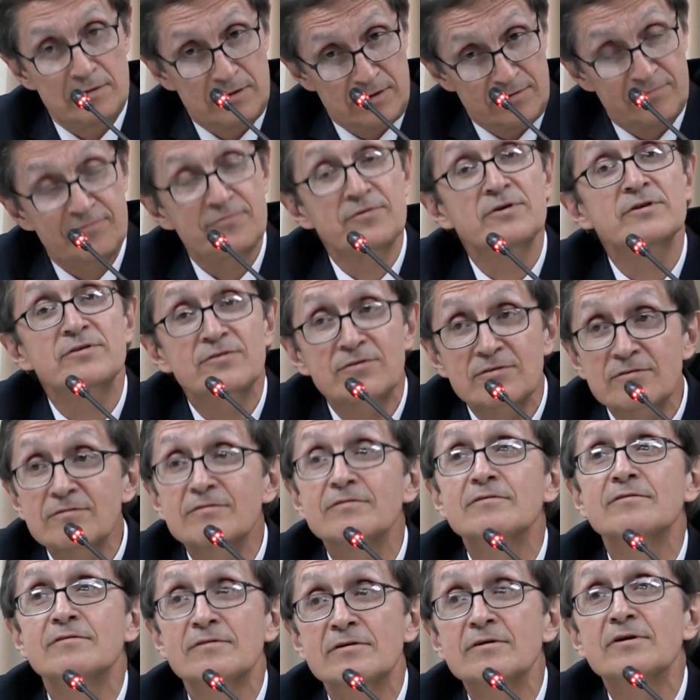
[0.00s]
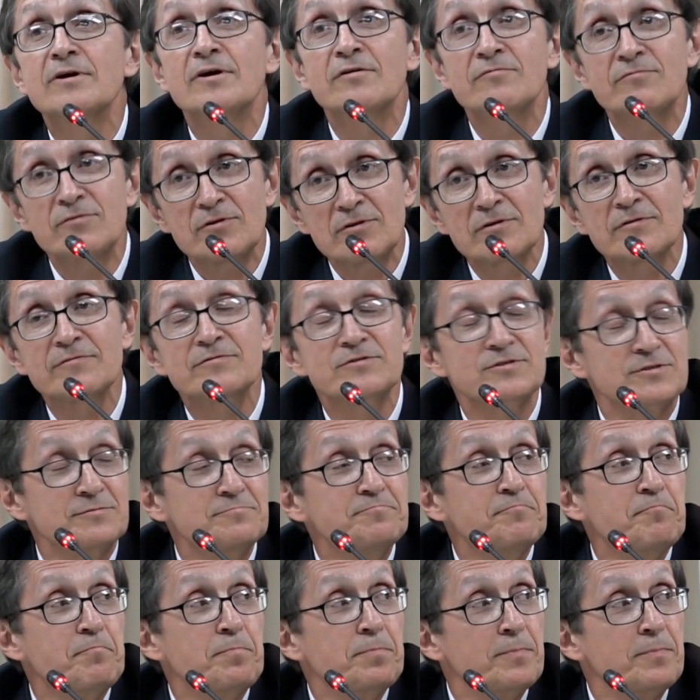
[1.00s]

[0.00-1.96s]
if it evolves,